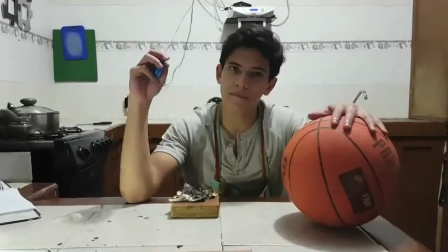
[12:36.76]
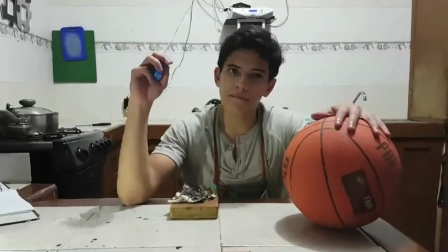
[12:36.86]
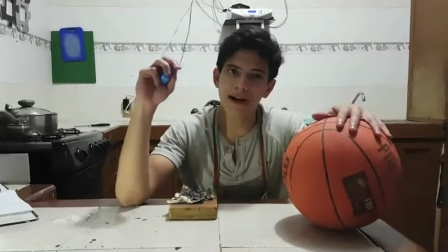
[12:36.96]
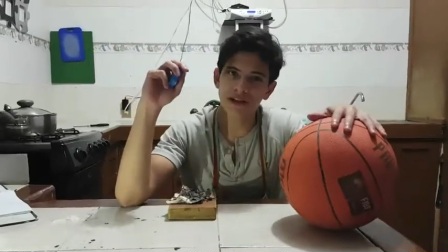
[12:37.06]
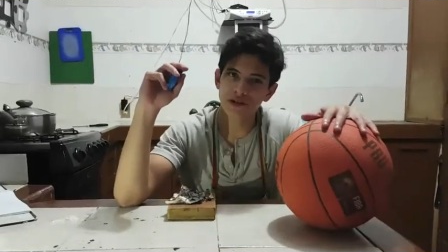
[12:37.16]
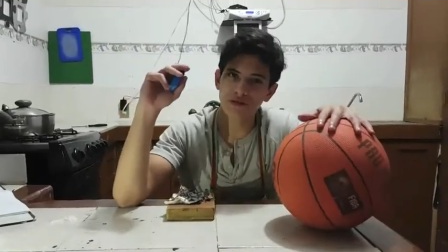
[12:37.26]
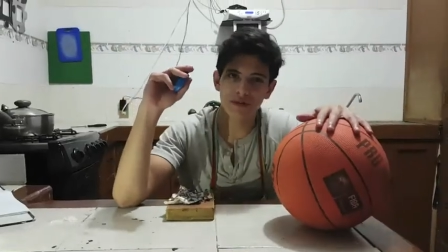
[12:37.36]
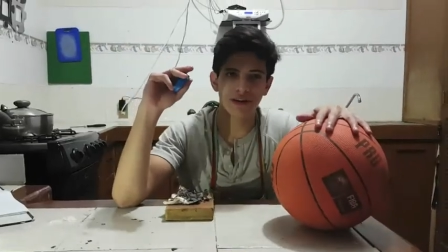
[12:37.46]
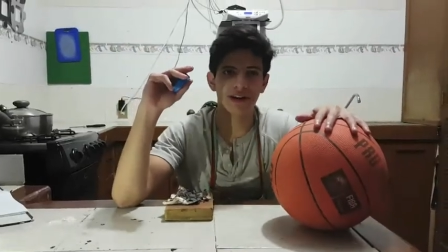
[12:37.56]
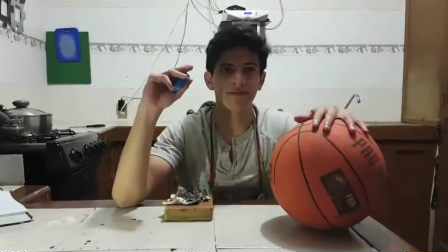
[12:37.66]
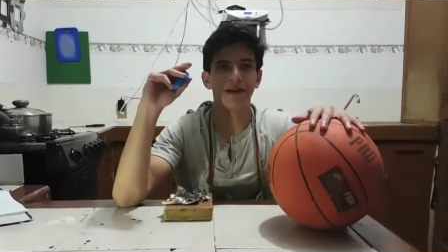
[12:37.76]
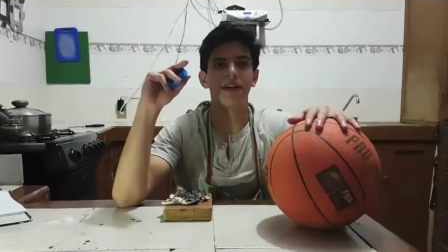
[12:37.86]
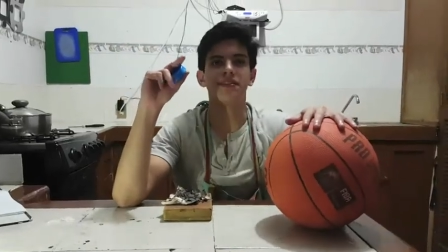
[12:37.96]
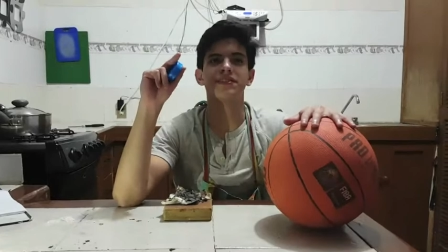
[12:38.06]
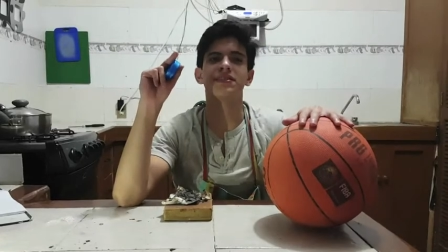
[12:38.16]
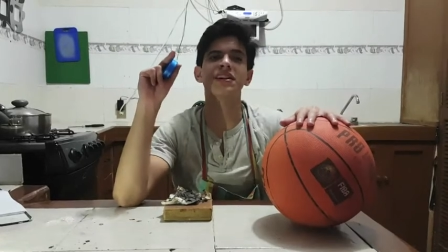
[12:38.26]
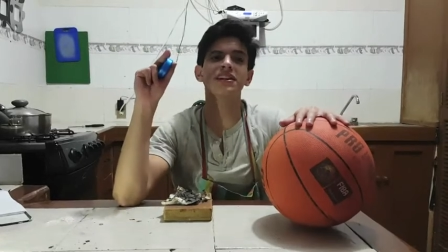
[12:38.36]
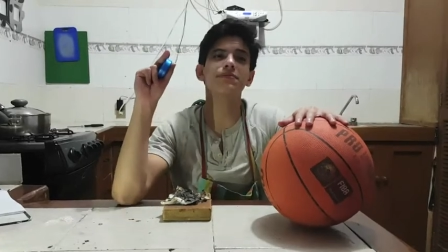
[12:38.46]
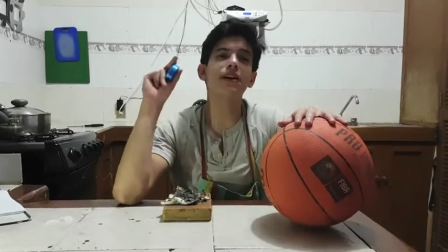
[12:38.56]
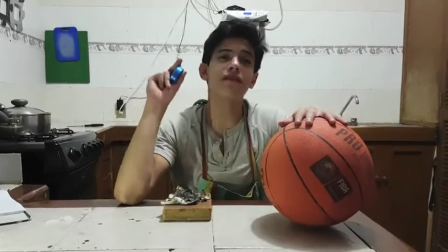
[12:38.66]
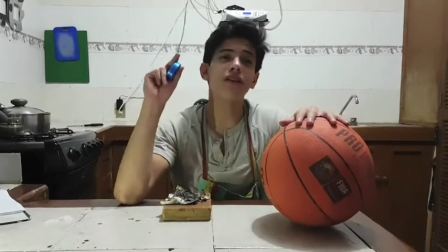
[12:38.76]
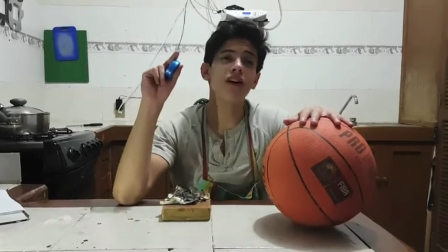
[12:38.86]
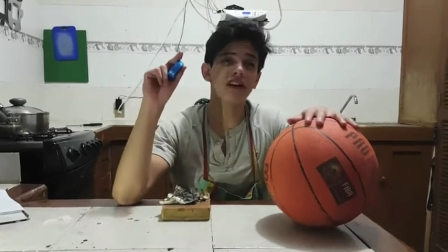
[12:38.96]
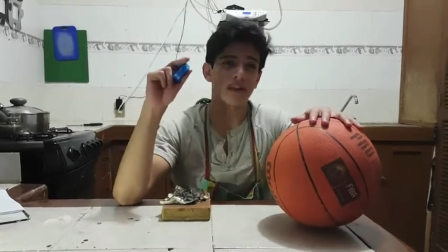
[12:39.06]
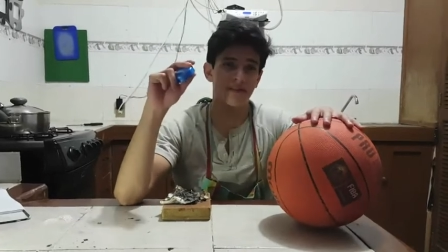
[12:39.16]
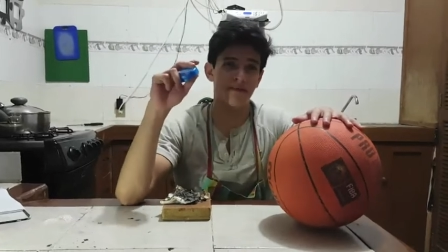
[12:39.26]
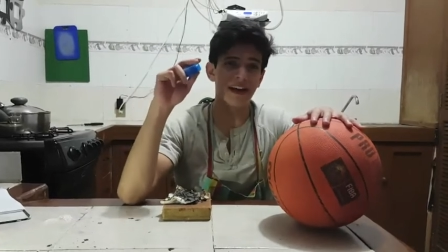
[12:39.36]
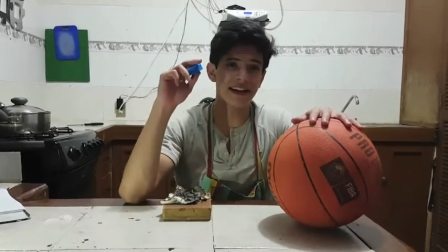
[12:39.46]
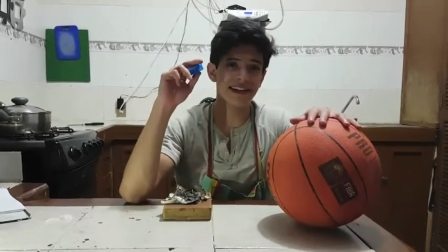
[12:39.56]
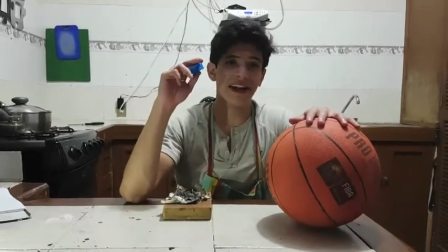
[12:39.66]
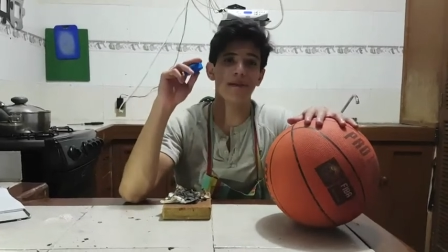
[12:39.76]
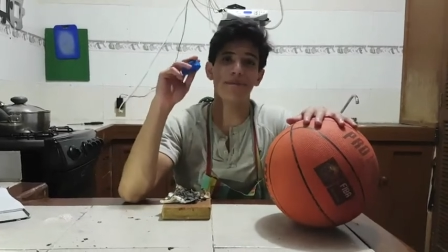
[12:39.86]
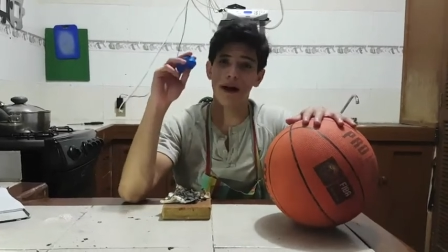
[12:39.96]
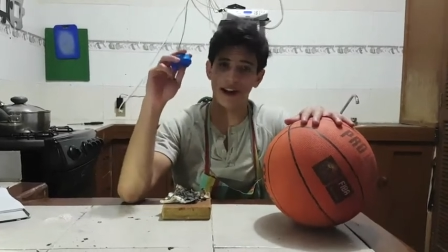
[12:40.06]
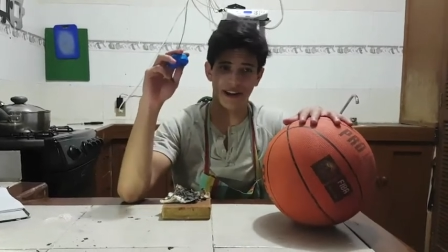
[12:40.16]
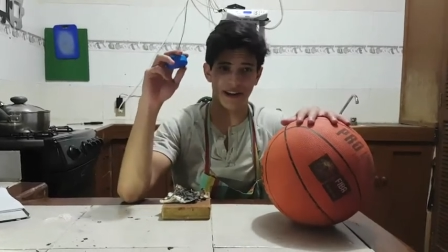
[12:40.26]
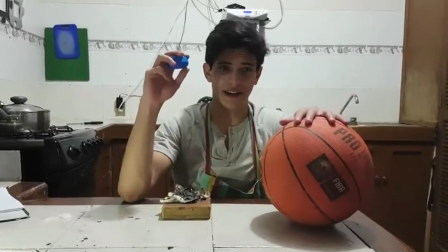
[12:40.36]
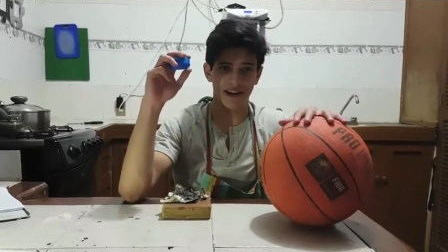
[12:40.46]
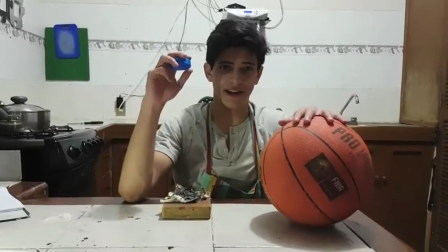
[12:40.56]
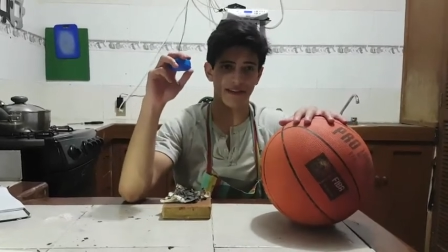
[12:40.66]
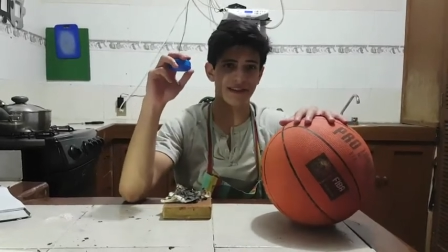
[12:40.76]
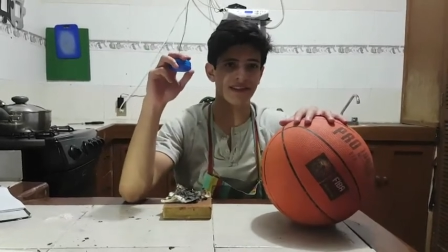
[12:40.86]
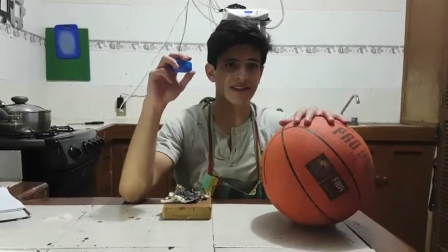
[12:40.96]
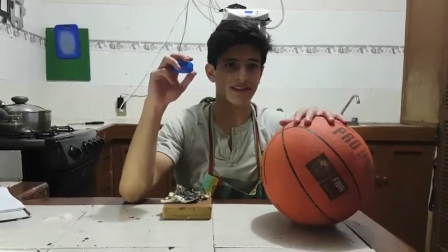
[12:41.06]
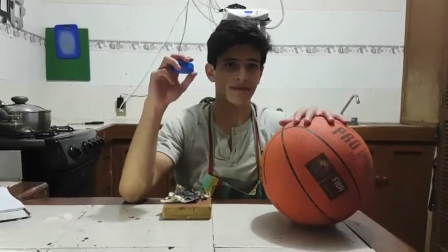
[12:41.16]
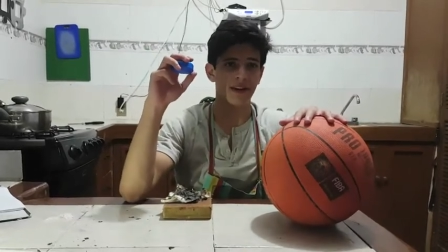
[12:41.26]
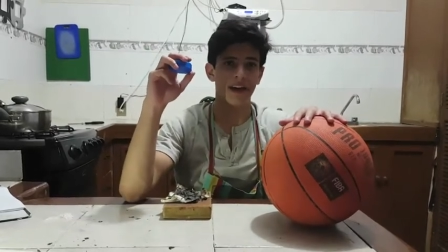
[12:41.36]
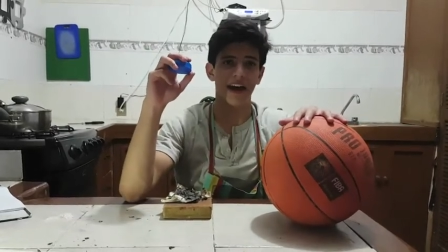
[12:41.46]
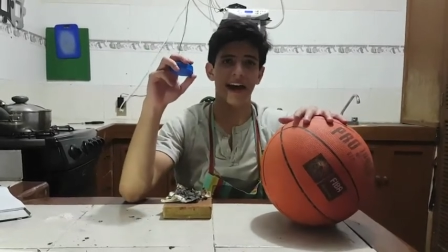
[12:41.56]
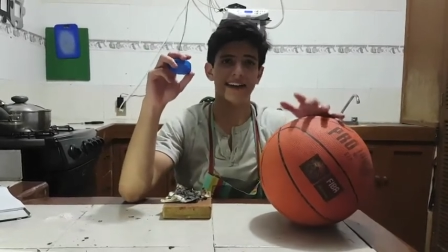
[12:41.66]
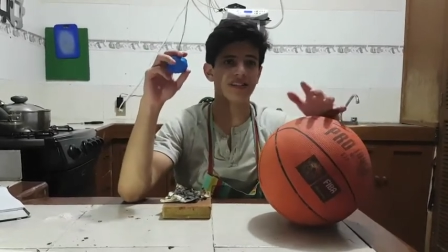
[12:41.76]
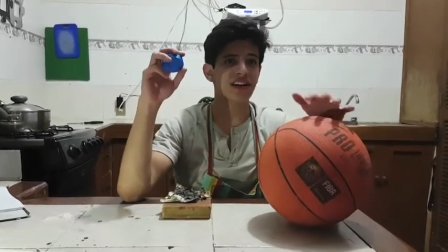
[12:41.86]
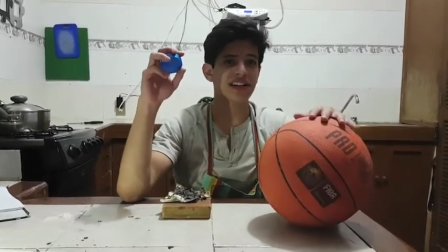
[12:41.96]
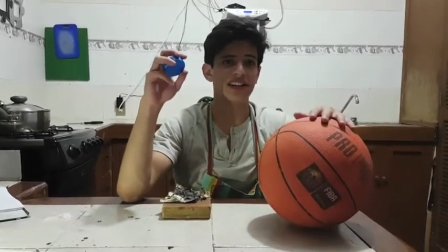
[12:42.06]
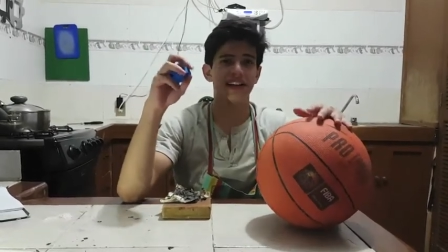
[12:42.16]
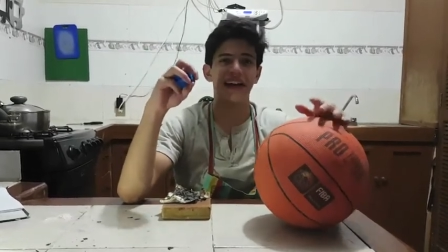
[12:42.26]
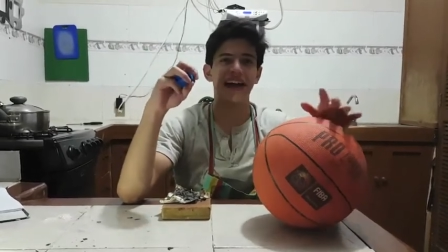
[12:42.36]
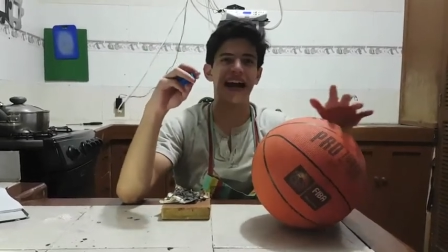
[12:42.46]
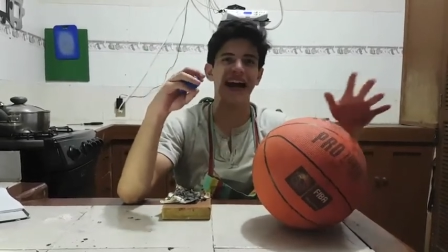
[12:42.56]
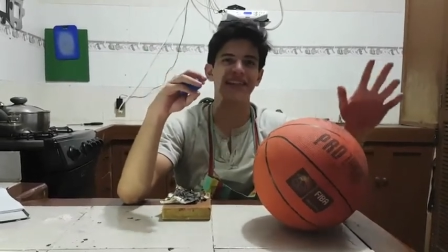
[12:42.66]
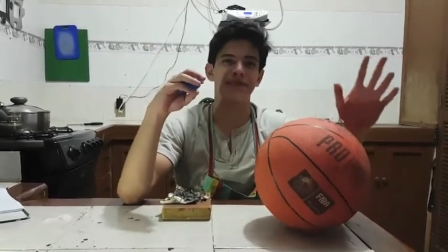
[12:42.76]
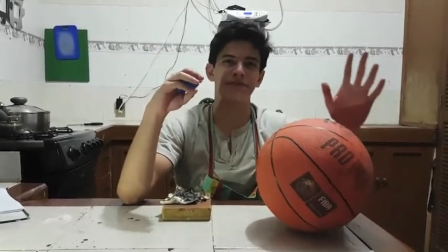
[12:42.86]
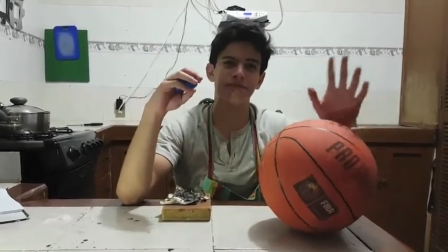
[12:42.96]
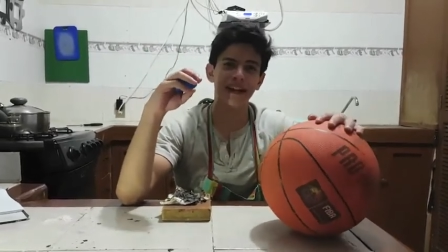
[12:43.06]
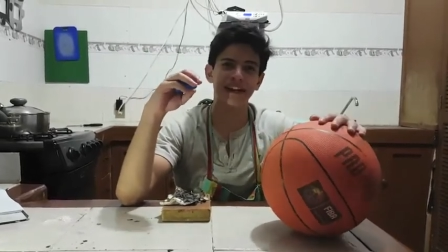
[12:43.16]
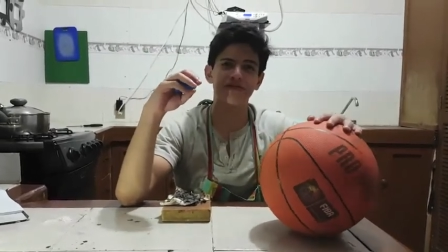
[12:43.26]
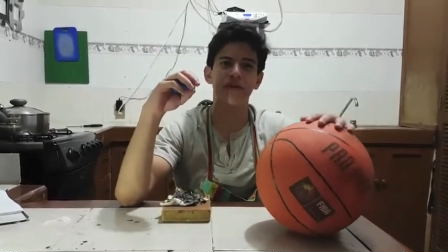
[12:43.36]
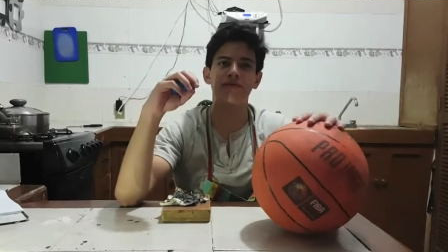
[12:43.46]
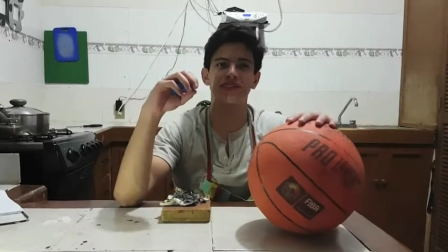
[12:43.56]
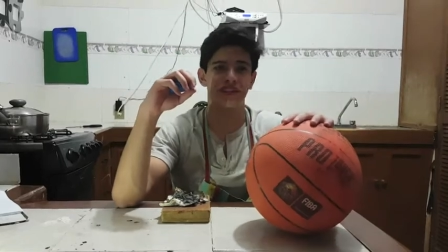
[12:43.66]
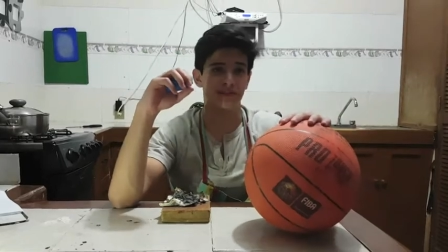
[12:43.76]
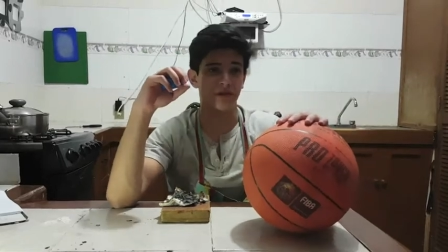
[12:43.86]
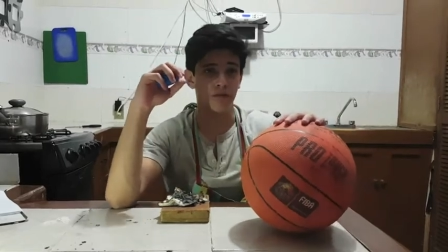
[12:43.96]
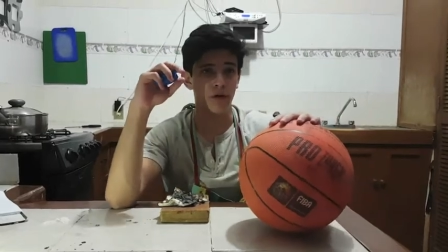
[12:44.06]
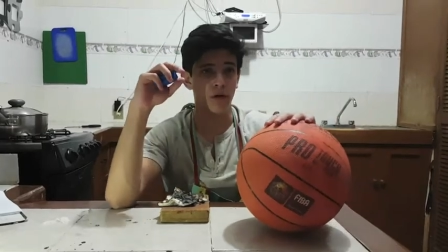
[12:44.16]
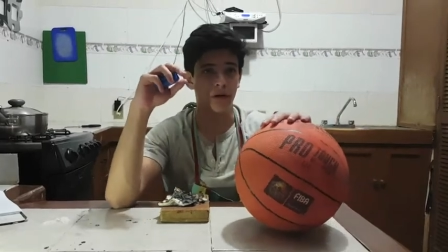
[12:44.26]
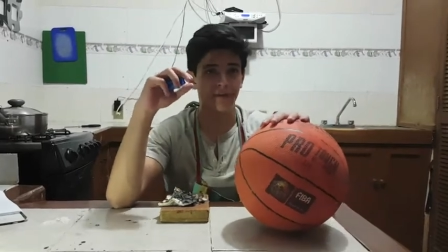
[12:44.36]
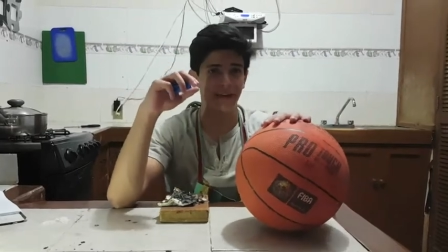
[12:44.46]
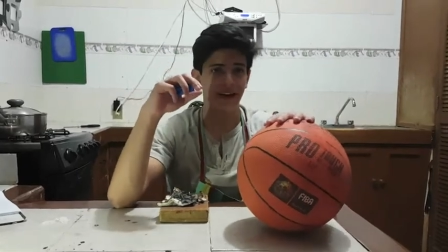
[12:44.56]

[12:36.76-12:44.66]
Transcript: Back to gravity. The Sun is by far the biggest body in the system, and as such, it has the biggest gravitational pull.